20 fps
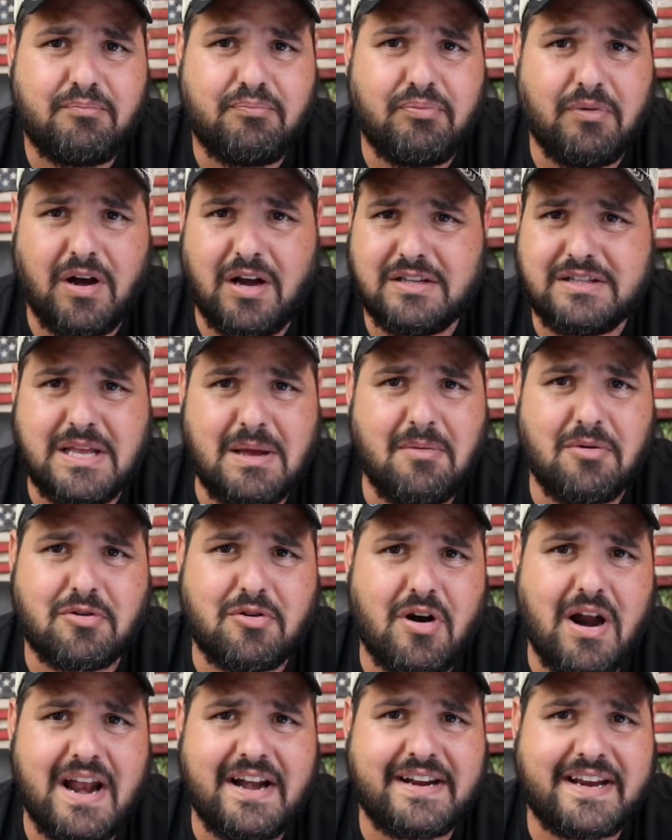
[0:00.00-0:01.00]

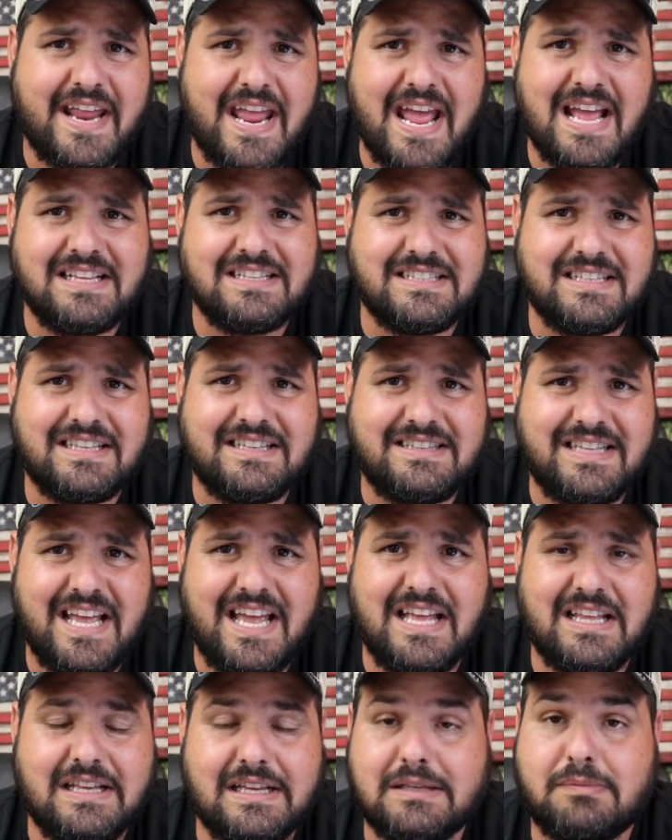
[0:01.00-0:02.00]
Democratic candidate
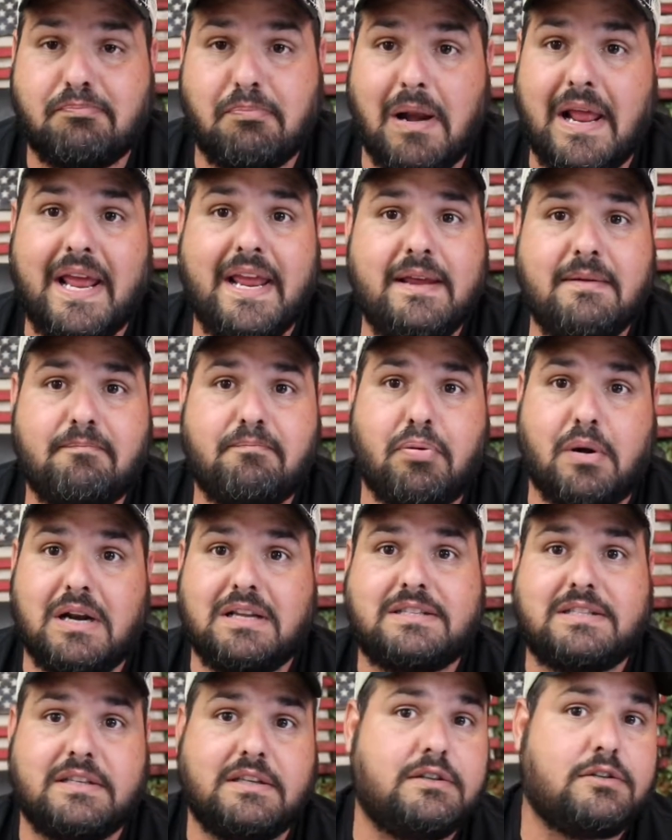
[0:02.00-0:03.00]
did, is blame
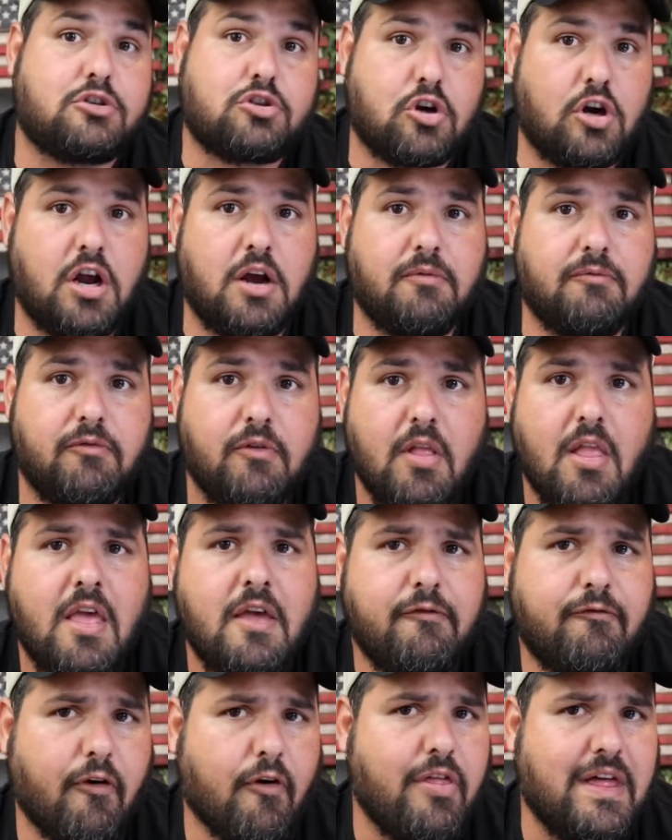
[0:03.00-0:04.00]
President Trump
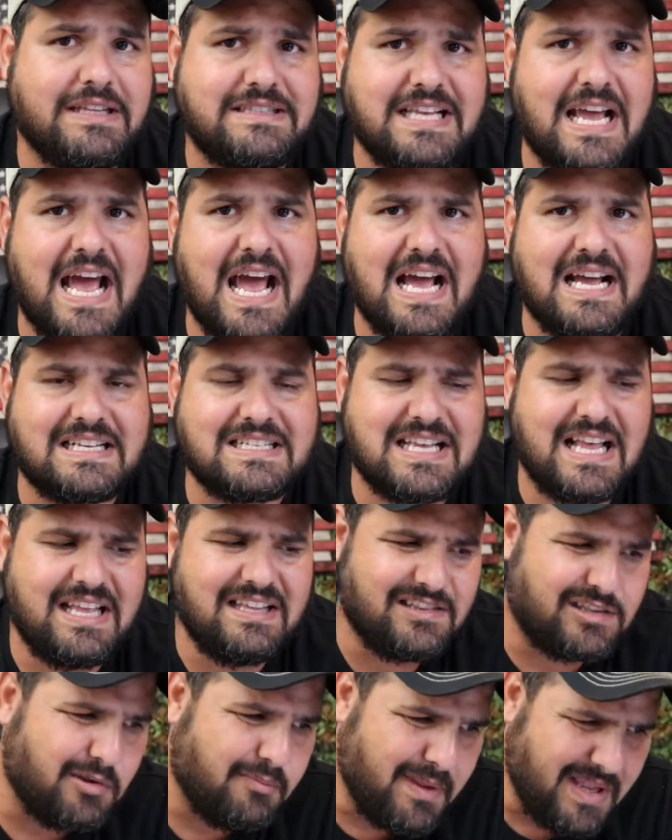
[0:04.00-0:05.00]
for the attacks.
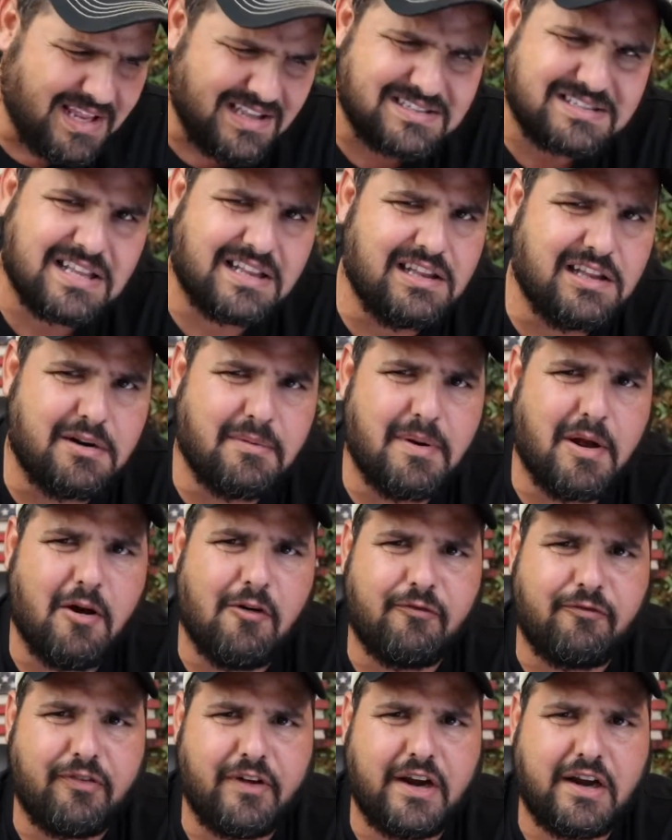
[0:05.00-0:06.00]
And to me, it's a little bit
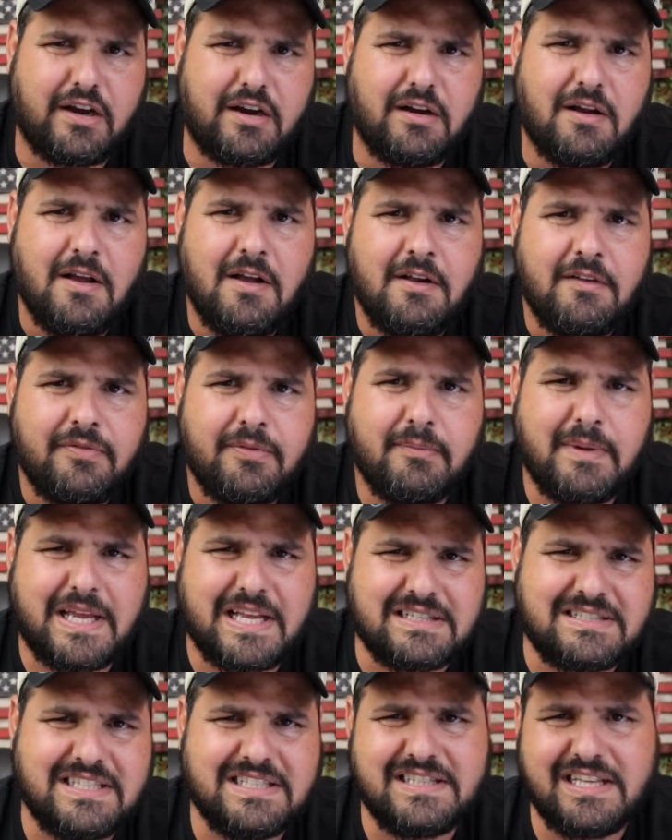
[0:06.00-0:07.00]
unfair
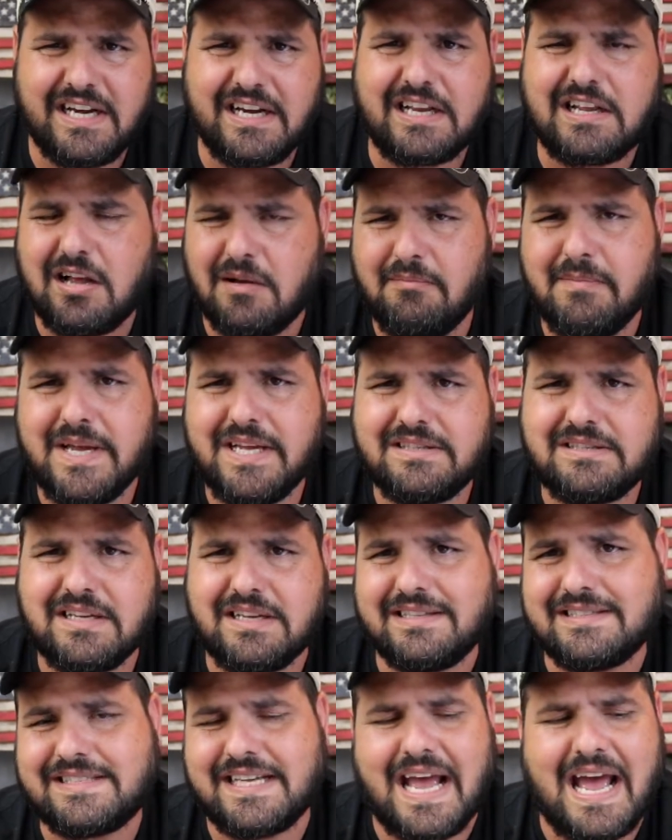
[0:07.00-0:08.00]
because he didn't commit
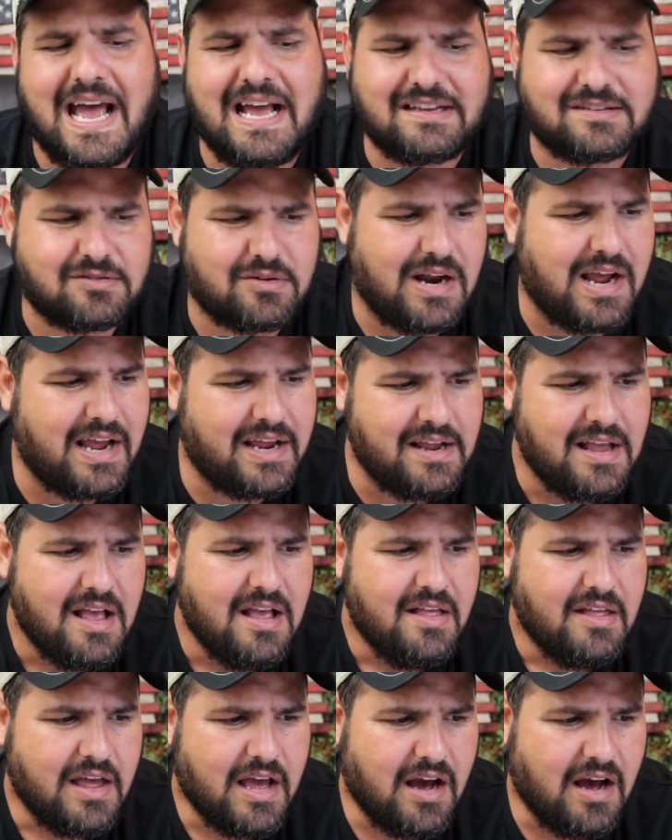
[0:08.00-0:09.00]
the attacks, right?
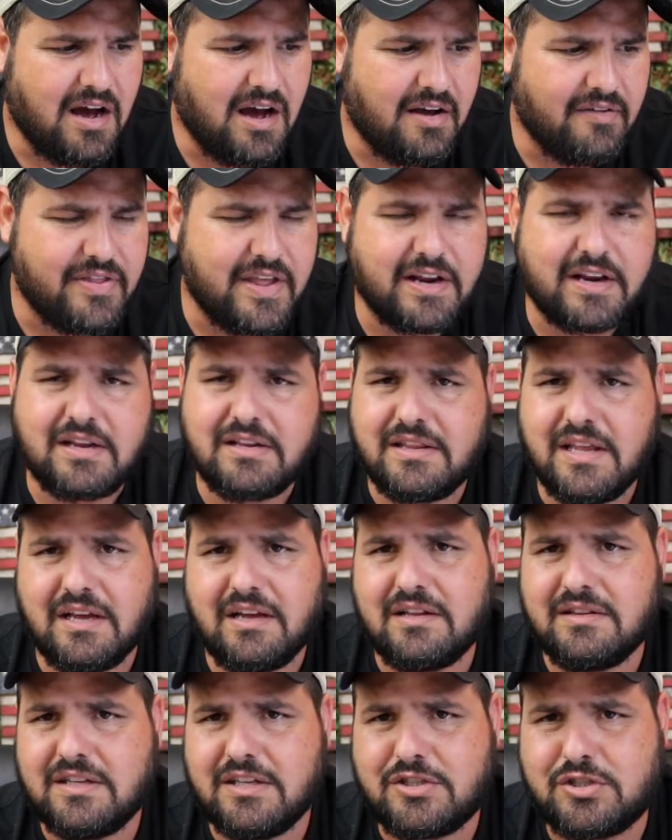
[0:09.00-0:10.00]

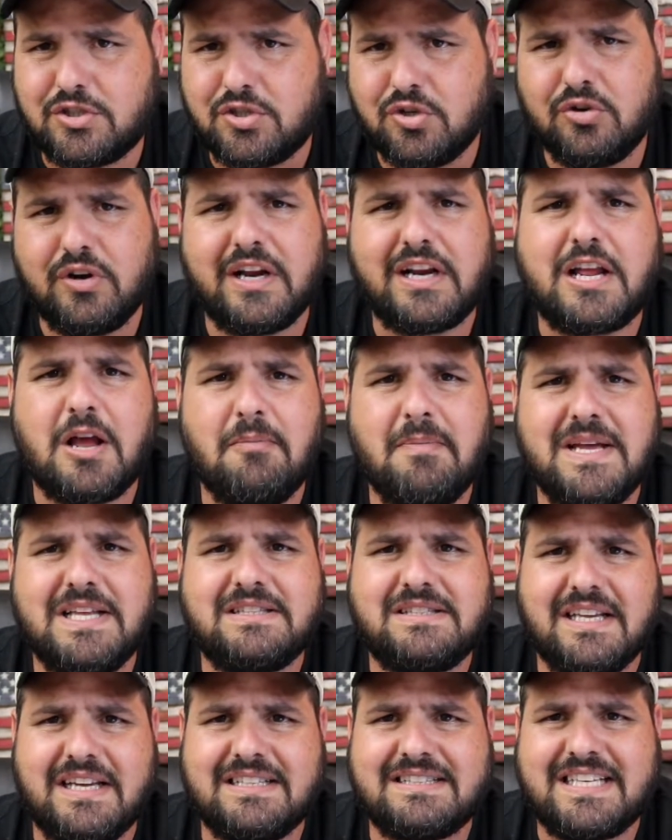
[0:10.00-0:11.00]
The shooter
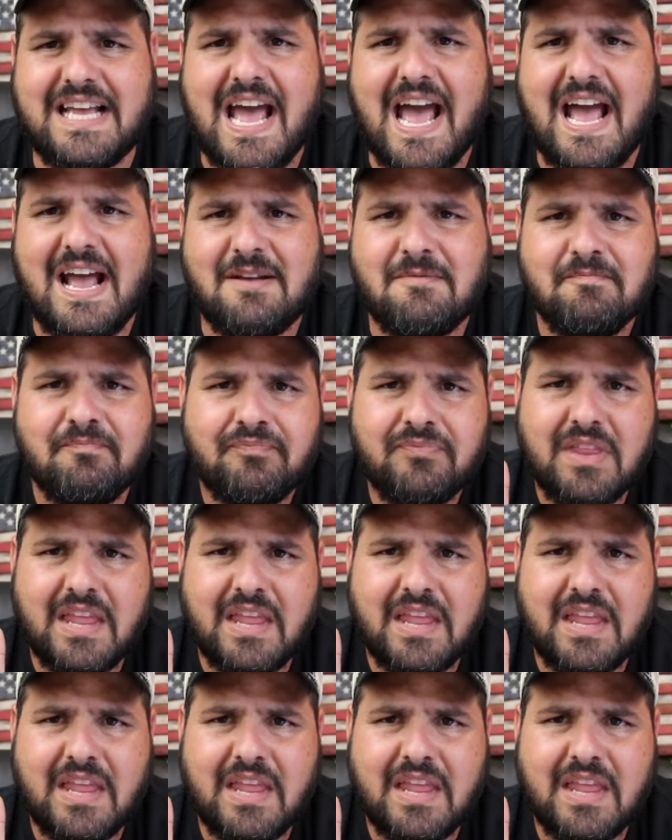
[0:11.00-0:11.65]
committed the attack.